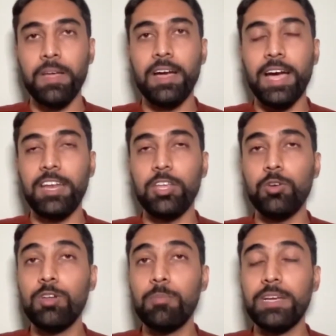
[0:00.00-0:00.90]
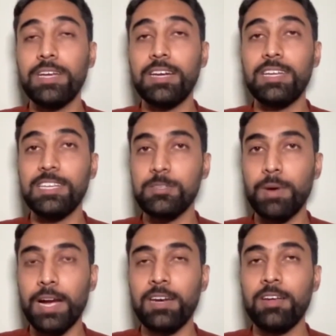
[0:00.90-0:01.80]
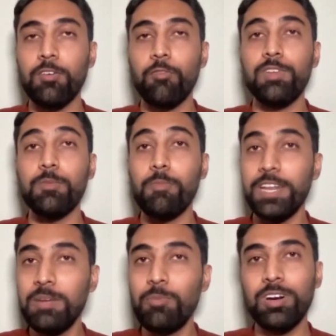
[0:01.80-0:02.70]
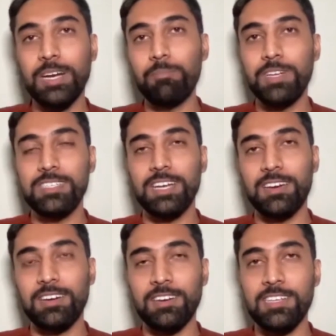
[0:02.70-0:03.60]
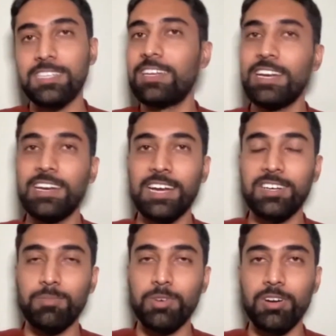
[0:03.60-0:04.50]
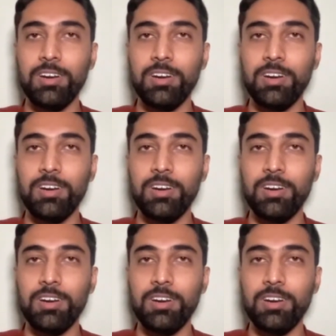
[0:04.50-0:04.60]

and you will be getting inspired with many more company secretaries in India and abroad.